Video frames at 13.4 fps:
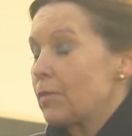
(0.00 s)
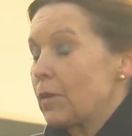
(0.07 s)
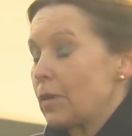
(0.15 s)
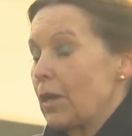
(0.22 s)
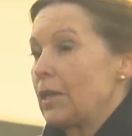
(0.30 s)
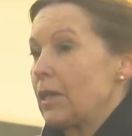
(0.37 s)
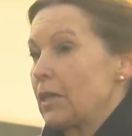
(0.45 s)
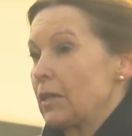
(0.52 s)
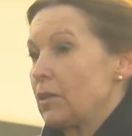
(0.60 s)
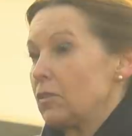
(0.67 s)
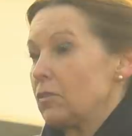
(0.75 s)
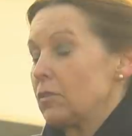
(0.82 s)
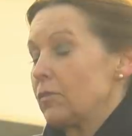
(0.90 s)
preying
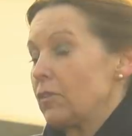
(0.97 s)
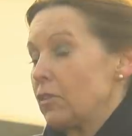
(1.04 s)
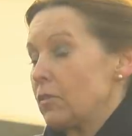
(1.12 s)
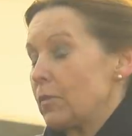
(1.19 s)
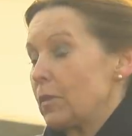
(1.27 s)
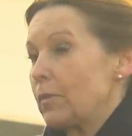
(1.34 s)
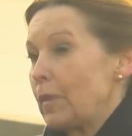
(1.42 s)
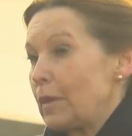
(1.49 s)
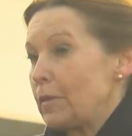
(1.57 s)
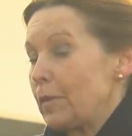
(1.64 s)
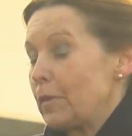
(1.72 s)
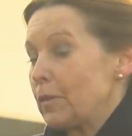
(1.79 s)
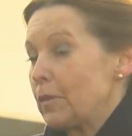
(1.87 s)
on vulnerable
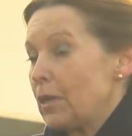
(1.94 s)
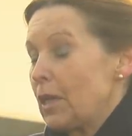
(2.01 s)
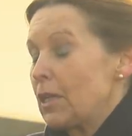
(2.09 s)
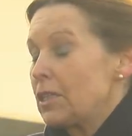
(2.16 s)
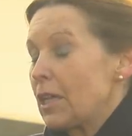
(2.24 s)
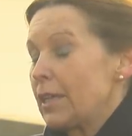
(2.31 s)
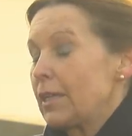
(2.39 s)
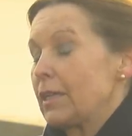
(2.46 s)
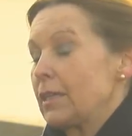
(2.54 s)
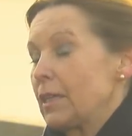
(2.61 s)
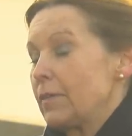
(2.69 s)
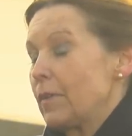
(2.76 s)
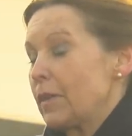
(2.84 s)
people,
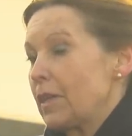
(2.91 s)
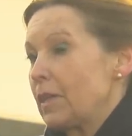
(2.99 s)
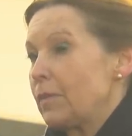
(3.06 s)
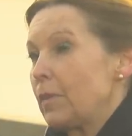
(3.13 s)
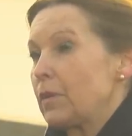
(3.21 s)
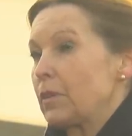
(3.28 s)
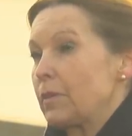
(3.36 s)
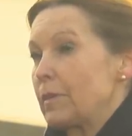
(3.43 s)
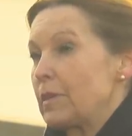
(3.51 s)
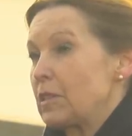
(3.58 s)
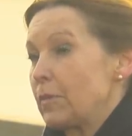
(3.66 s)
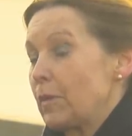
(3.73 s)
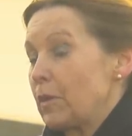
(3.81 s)
taking their money, putting them
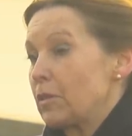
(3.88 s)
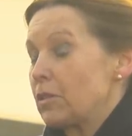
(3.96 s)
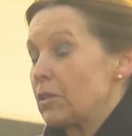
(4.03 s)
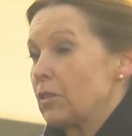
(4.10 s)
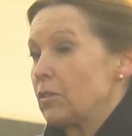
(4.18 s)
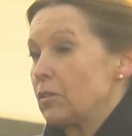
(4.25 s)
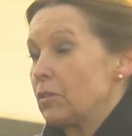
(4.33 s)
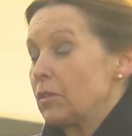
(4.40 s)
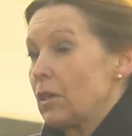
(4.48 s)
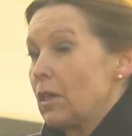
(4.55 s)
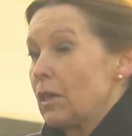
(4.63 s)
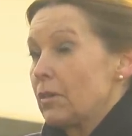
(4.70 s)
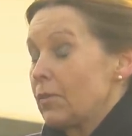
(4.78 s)
into boats, and not,
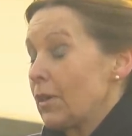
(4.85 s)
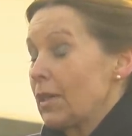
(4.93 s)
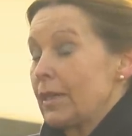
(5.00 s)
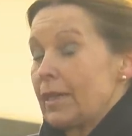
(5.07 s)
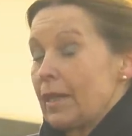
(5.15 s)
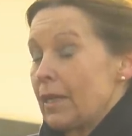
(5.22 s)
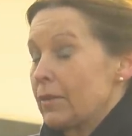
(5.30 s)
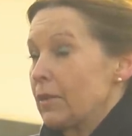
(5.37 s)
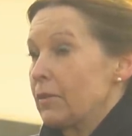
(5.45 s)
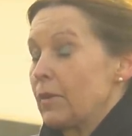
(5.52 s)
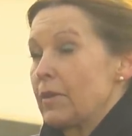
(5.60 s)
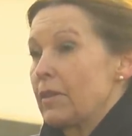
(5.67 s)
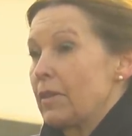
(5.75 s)
frankly, caring
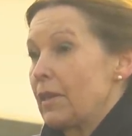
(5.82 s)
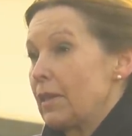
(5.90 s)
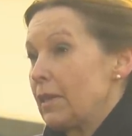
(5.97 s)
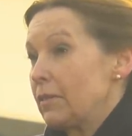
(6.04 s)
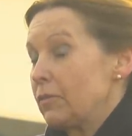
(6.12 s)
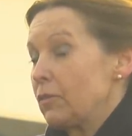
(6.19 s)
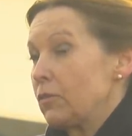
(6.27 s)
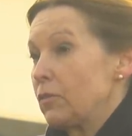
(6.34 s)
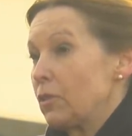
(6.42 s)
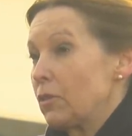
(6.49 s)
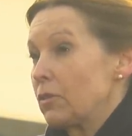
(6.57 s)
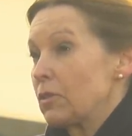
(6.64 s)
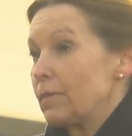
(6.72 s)
whether they live or
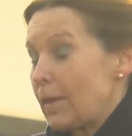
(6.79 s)
not,